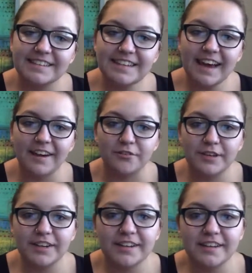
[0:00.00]
Yeah,
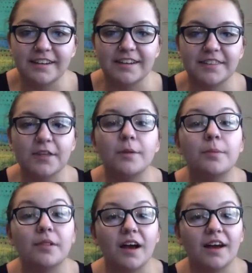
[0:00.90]
very good. The
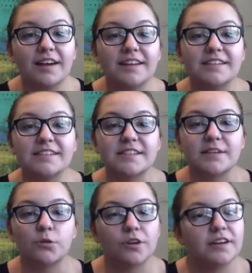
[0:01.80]
plot is
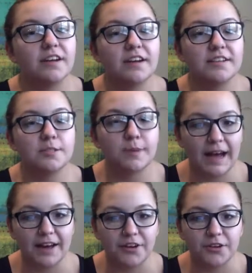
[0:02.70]
the organized
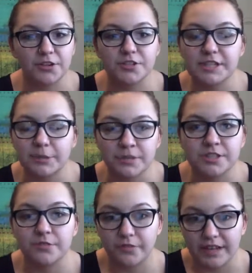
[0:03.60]
pattern or
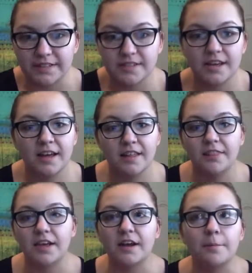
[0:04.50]
sequence of events
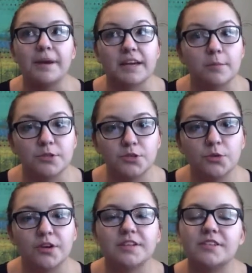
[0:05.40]
that make up a
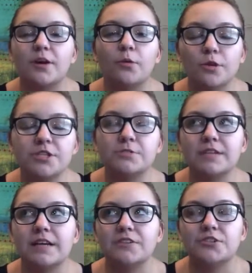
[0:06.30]
story. So what you
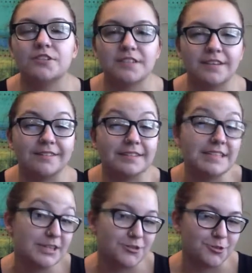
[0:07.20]
said just in
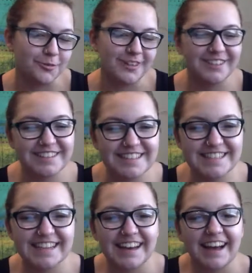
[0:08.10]
teacher
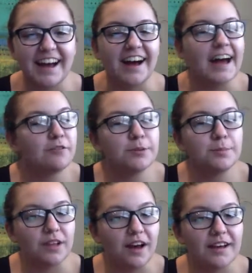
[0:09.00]
words. Every
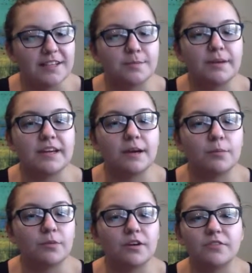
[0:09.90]
plot is made
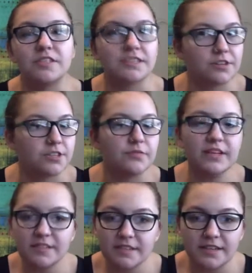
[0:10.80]
up of a series of
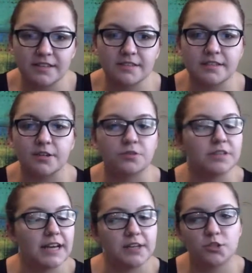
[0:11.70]
incidents that are
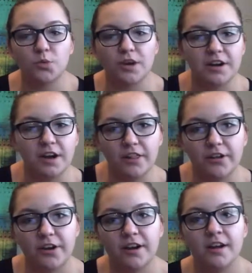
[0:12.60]
related to one
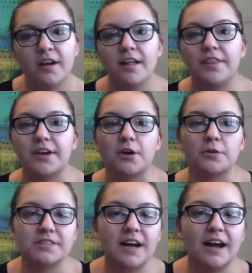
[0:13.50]
another. They
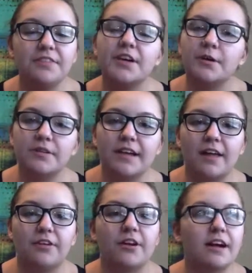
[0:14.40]
coincide, they go
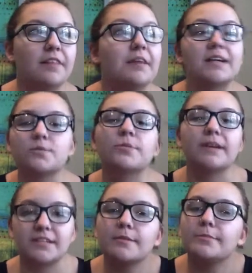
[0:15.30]
together, and that's what
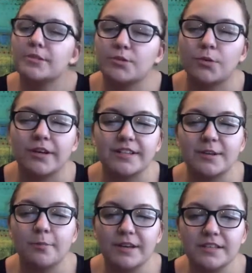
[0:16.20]
makes up a story.
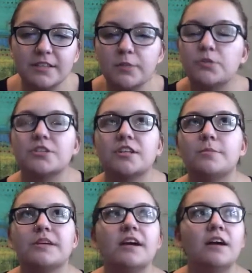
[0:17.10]
So basically we're just going
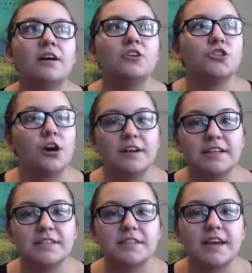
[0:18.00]
to be
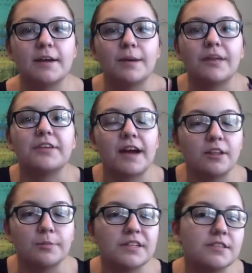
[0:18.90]
talking today about the
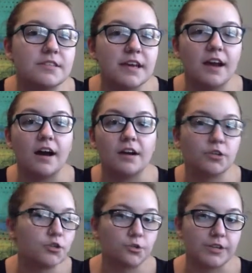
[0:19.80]
elements
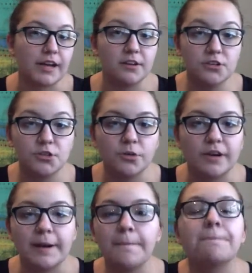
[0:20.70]
that create a
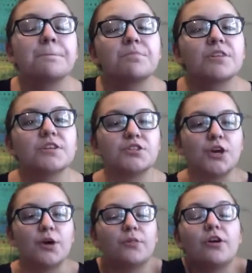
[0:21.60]
story.
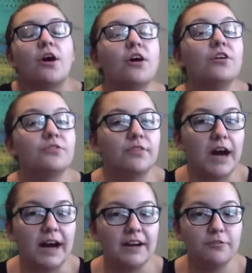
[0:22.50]
So there are
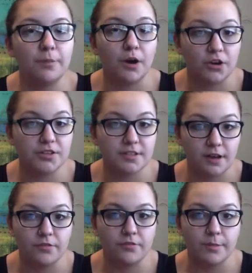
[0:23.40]
5 parts
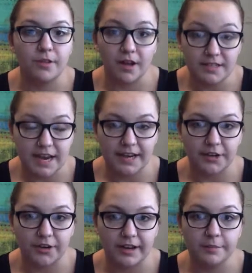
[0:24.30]
of the plot
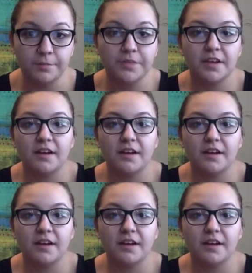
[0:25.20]
diagram.